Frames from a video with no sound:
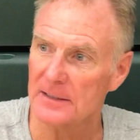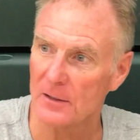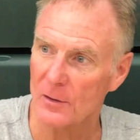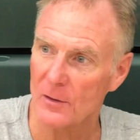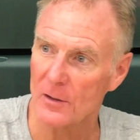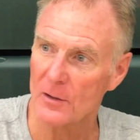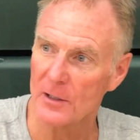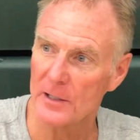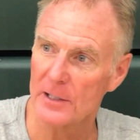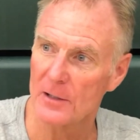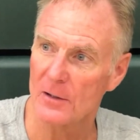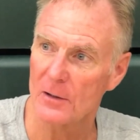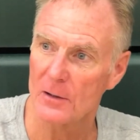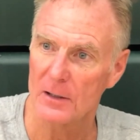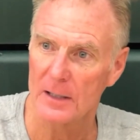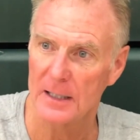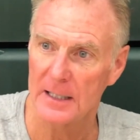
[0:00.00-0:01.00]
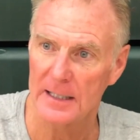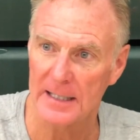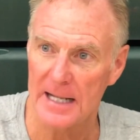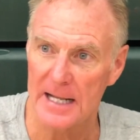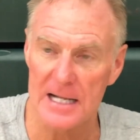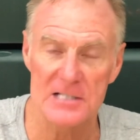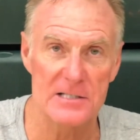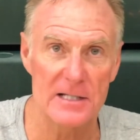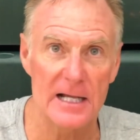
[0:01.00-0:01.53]
the earlier at an
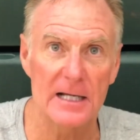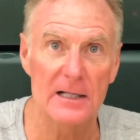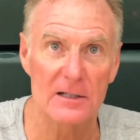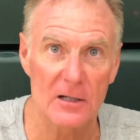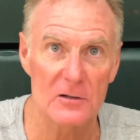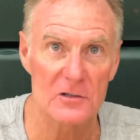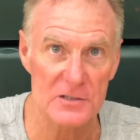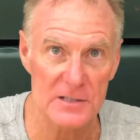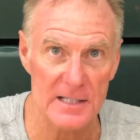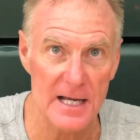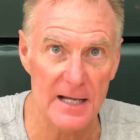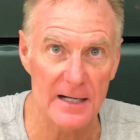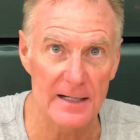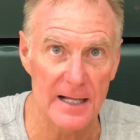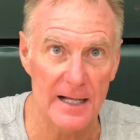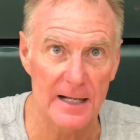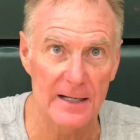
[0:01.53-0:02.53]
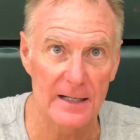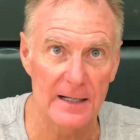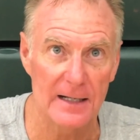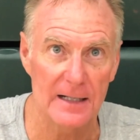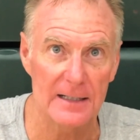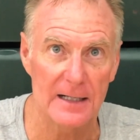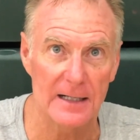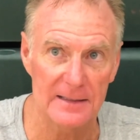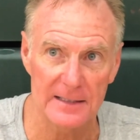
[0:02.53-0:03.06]
age they can understand that,
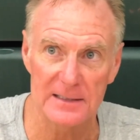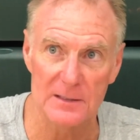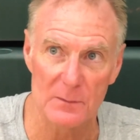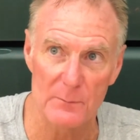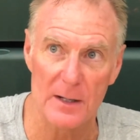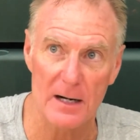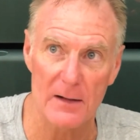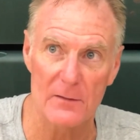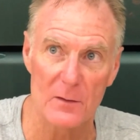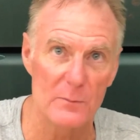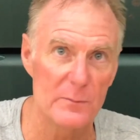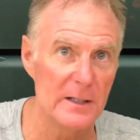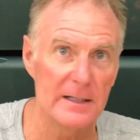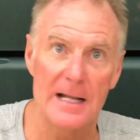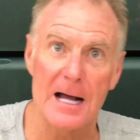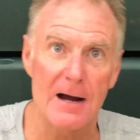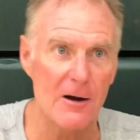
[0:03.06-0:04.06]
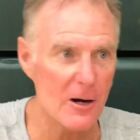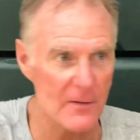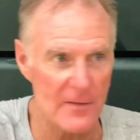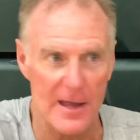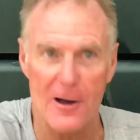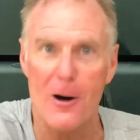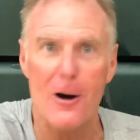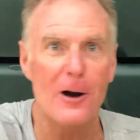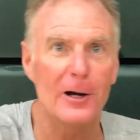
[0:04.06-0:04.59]
I think the better they'll be. Now, are
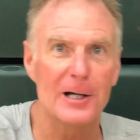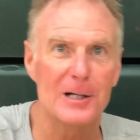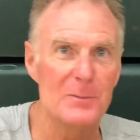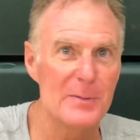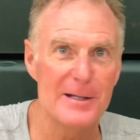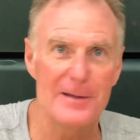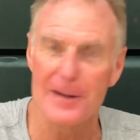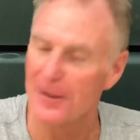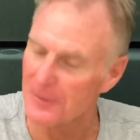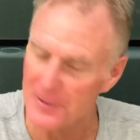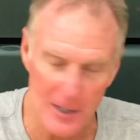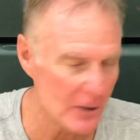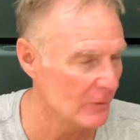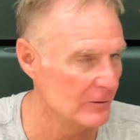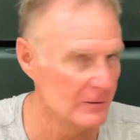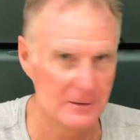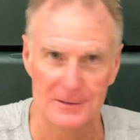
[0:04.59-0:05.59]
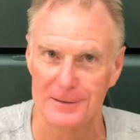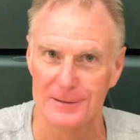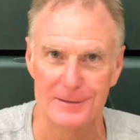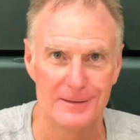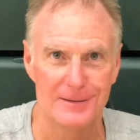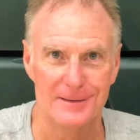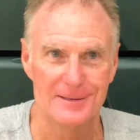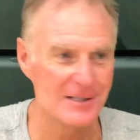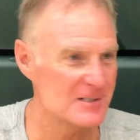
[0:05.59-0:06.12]
they all going to be there? No.
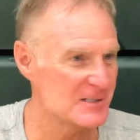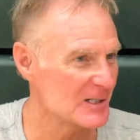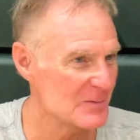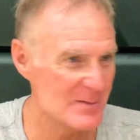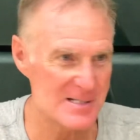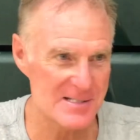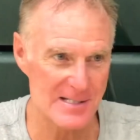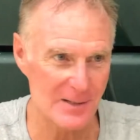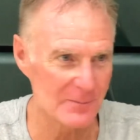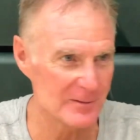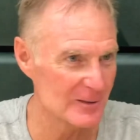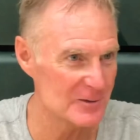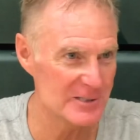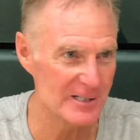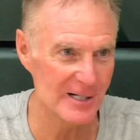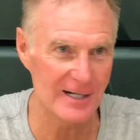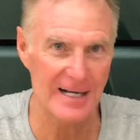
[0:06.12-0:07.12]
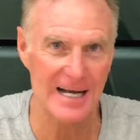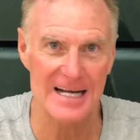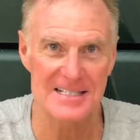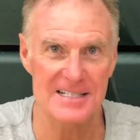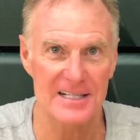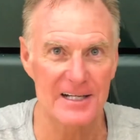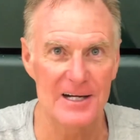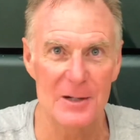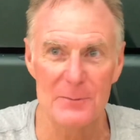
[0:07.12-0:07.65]
There's going to be some of those young
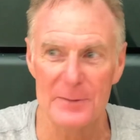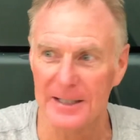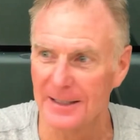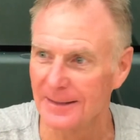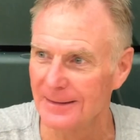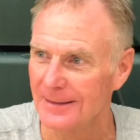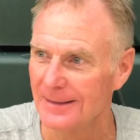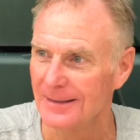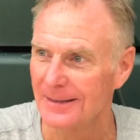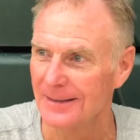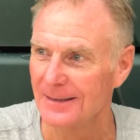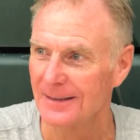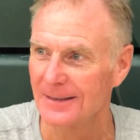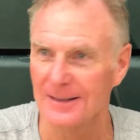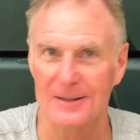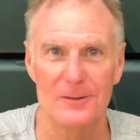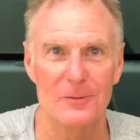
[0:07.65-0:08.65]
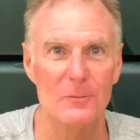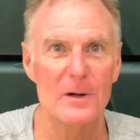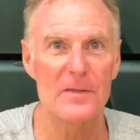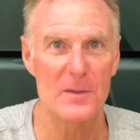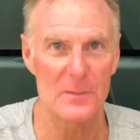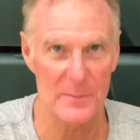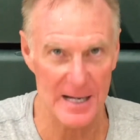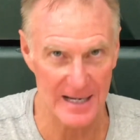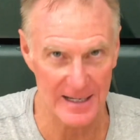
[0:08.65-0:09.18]
guys that come in
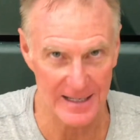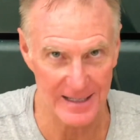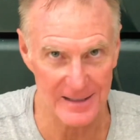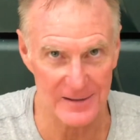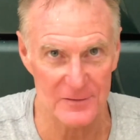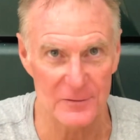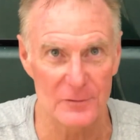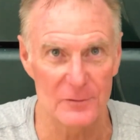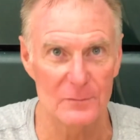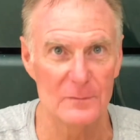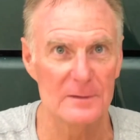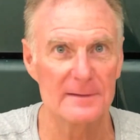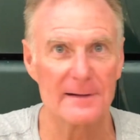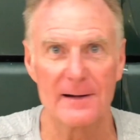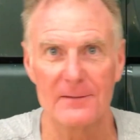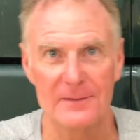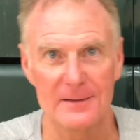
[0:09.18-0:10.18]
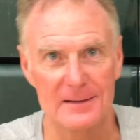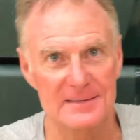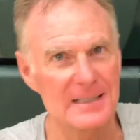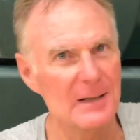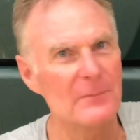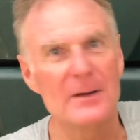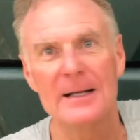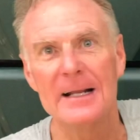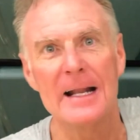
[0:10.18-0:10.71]
with a bad attitude.
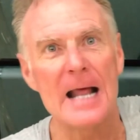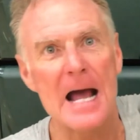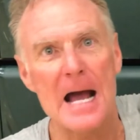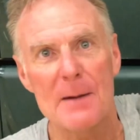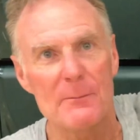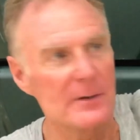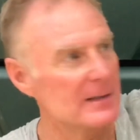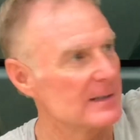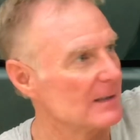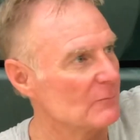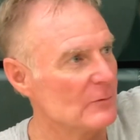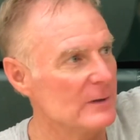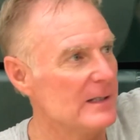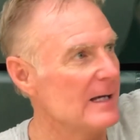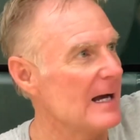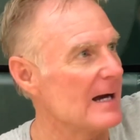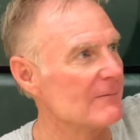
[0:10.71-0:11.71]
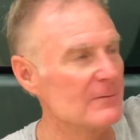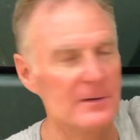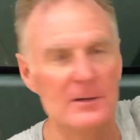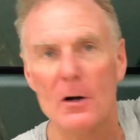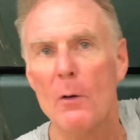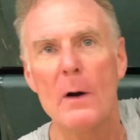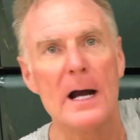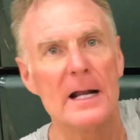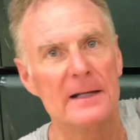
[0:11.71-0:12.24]
Something that happened that we have
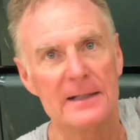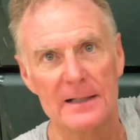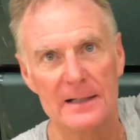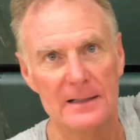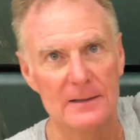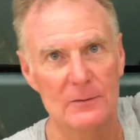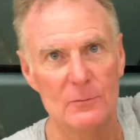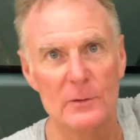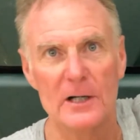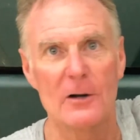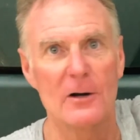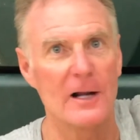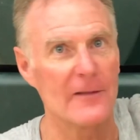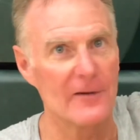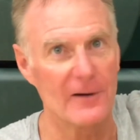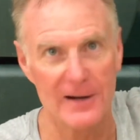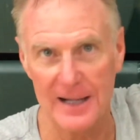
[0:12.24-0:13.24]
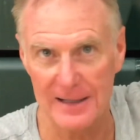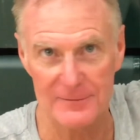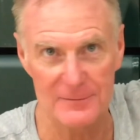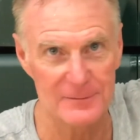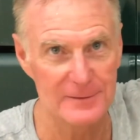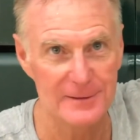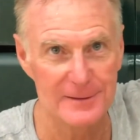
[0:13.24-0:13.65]
no idea went on in their life.